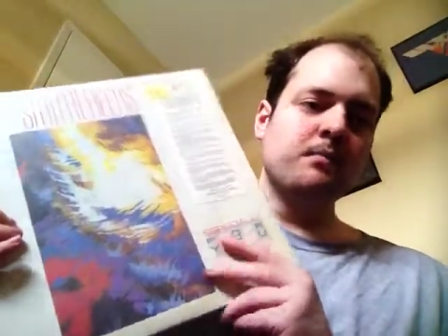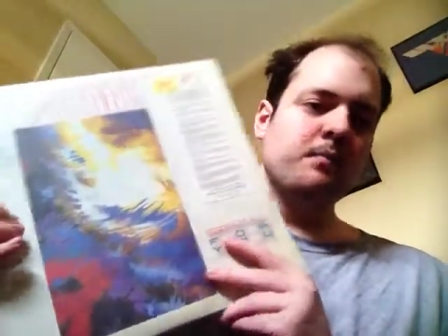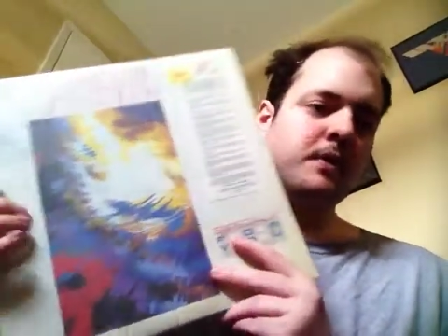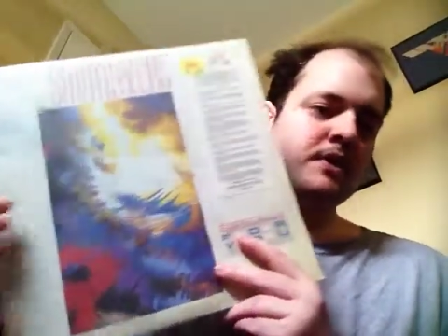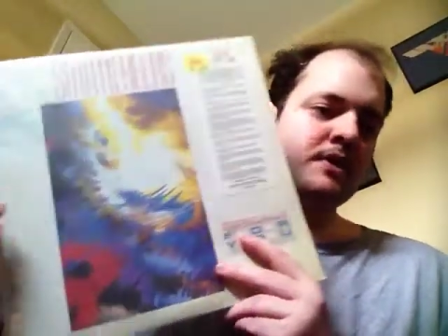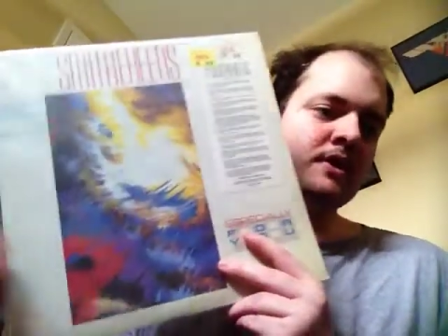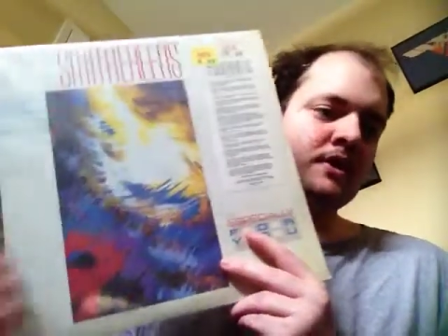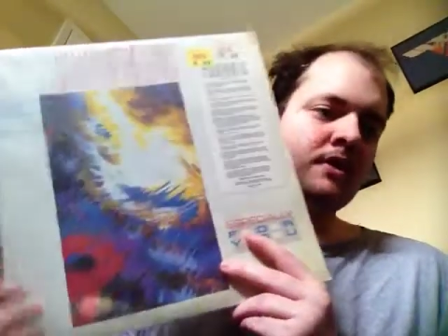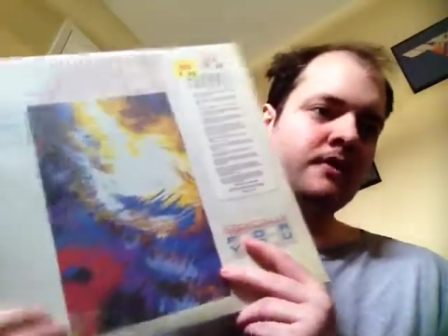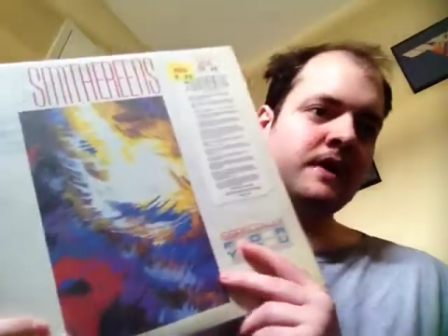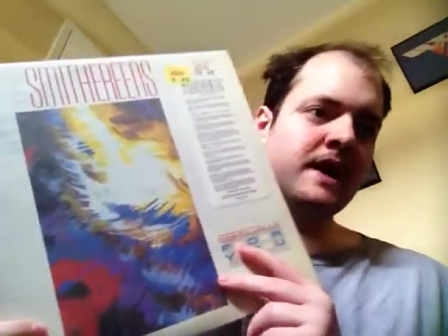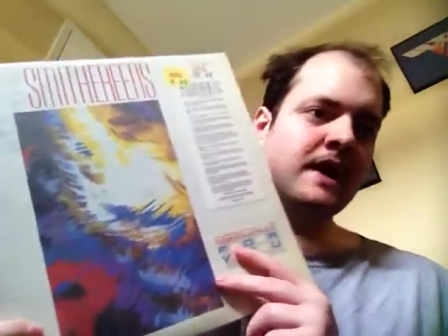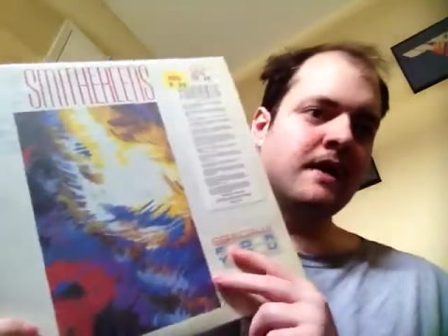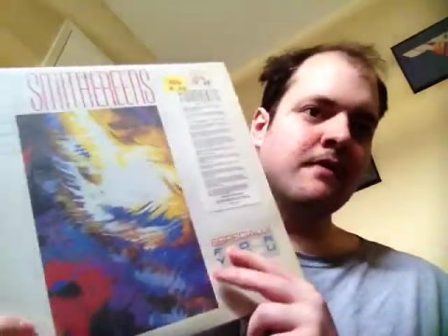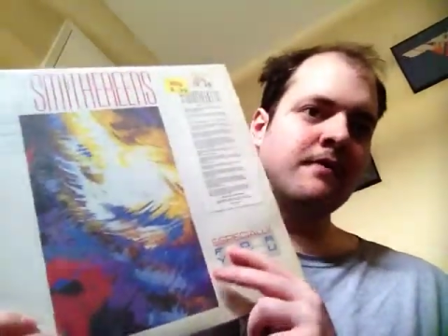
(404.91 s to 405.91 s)
but you know they
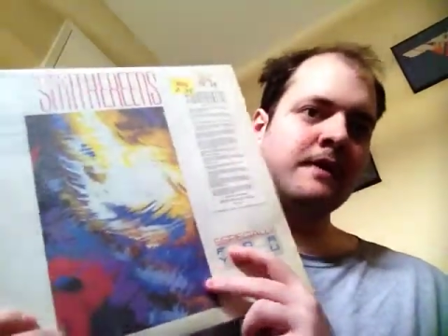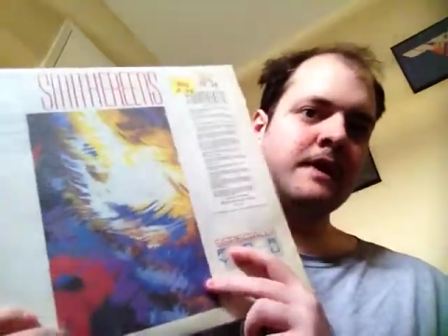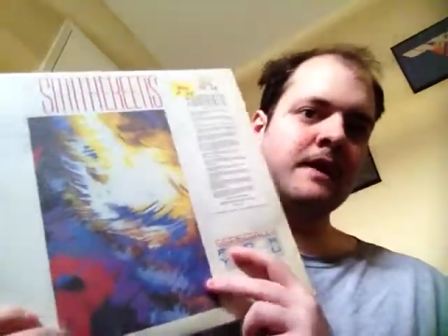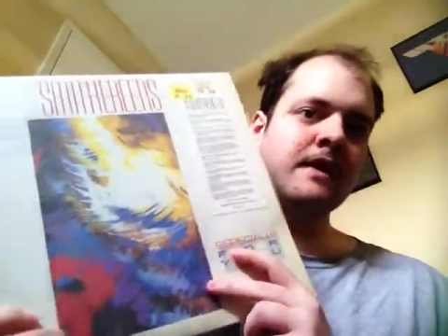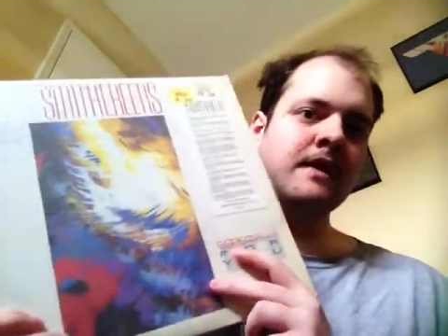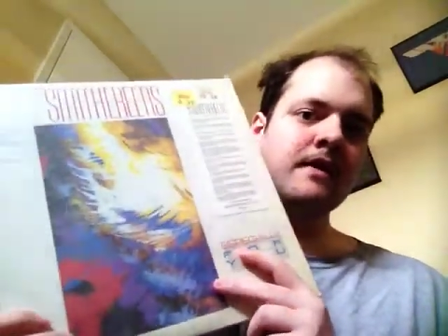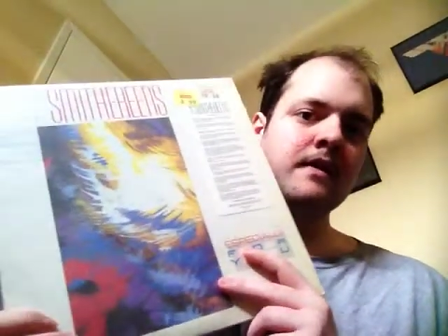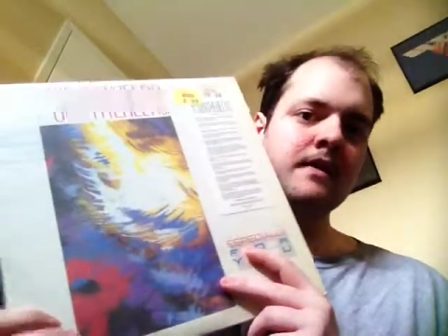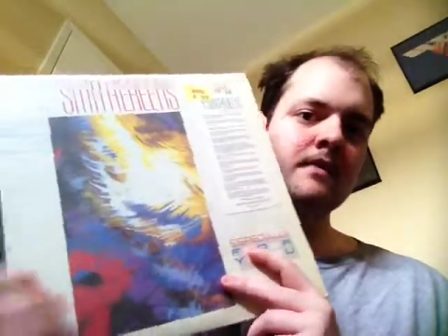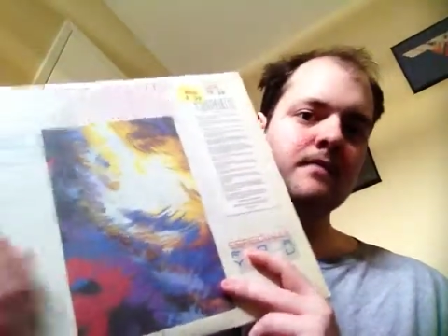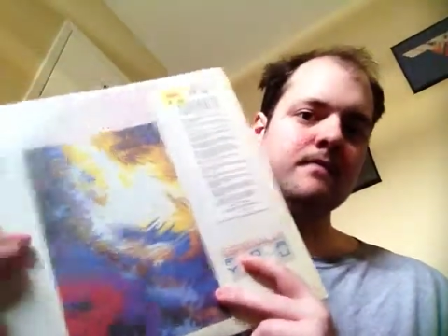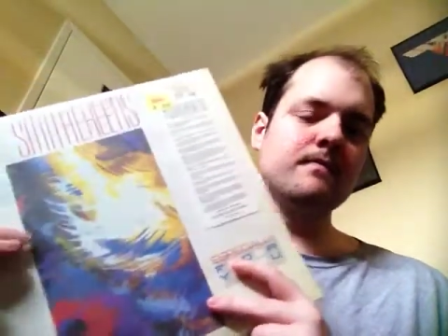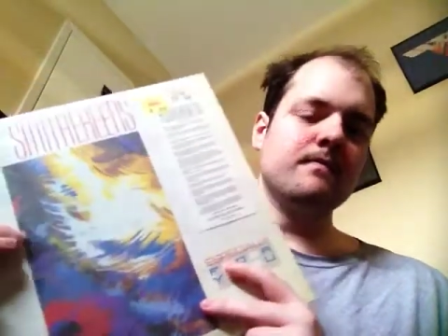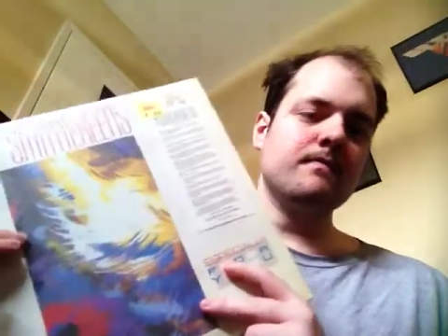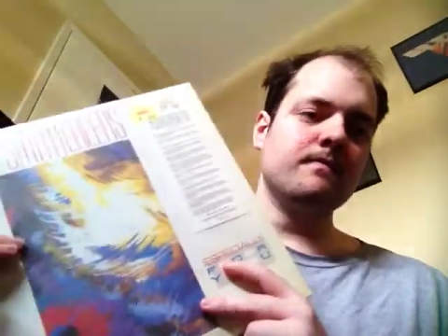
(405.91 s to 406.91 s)
have like
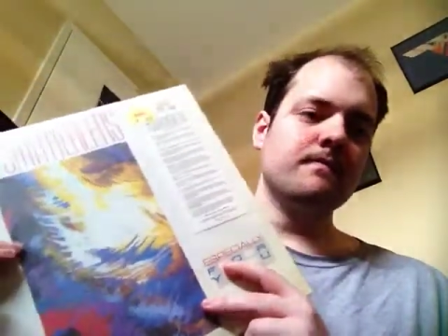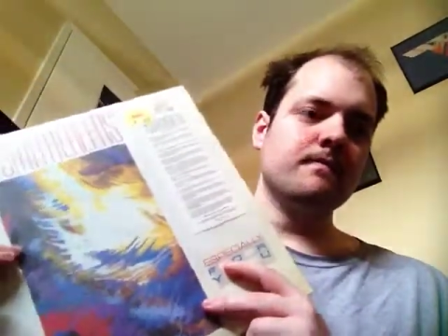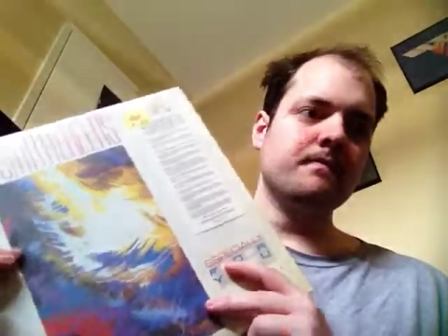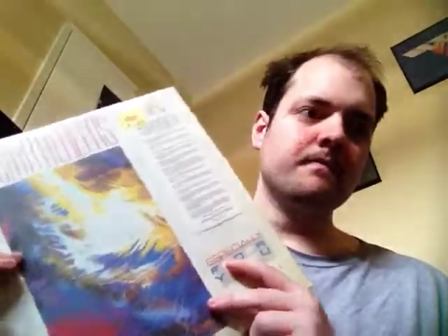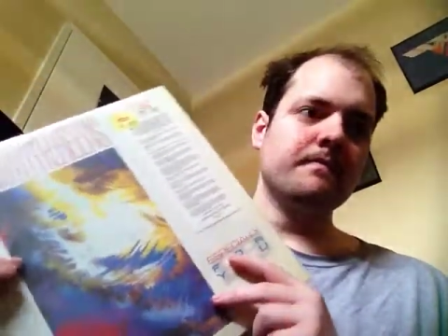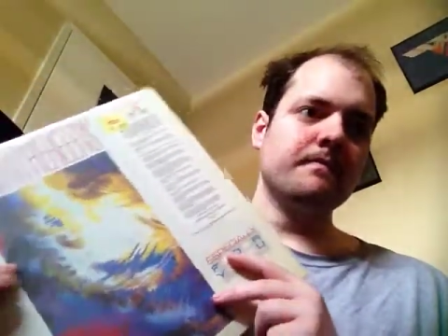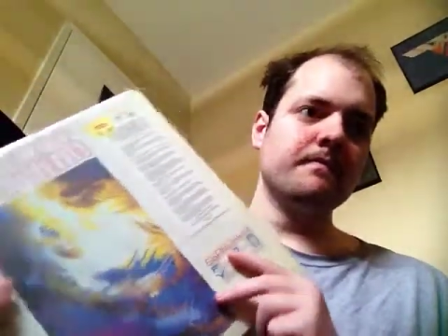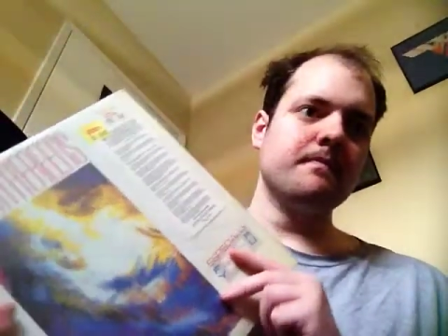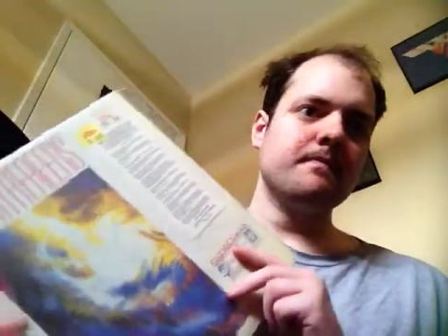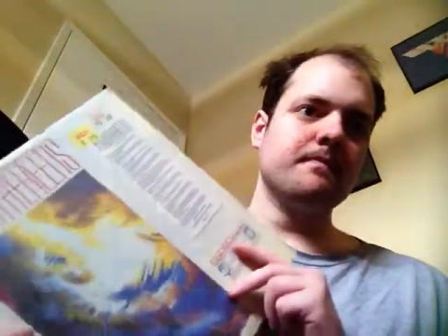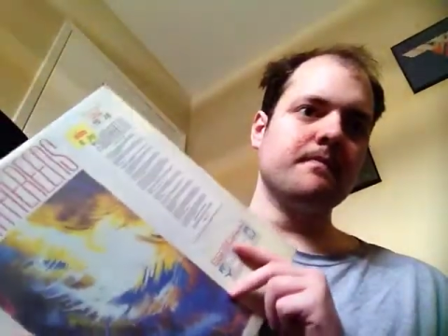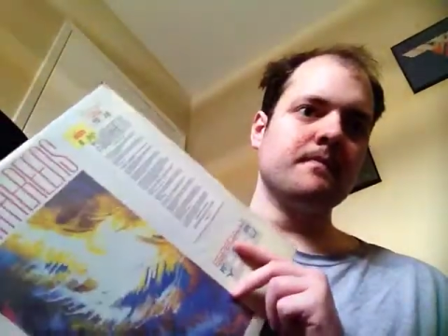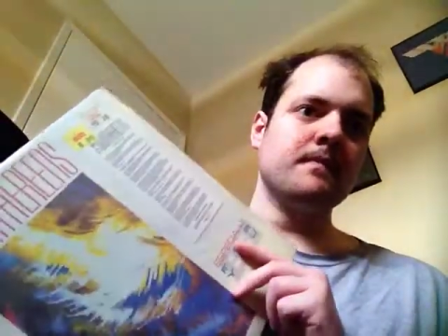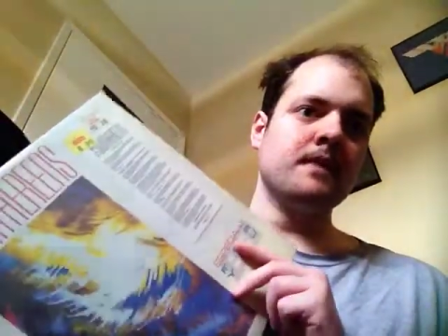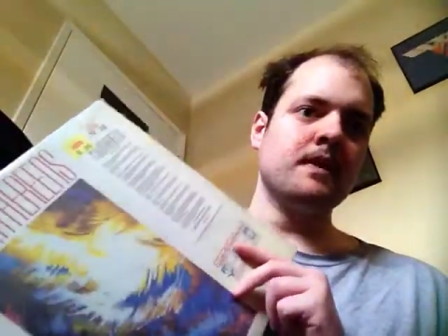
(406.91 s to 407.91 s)

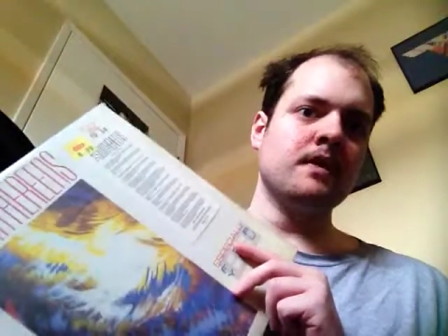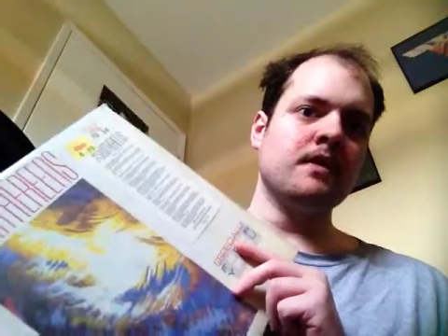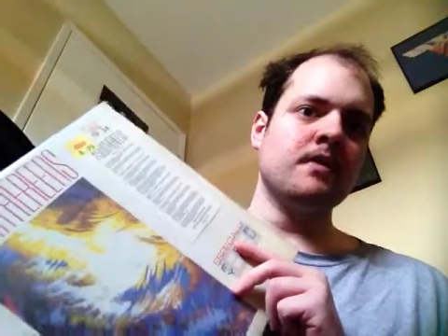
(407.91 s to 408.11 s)
a,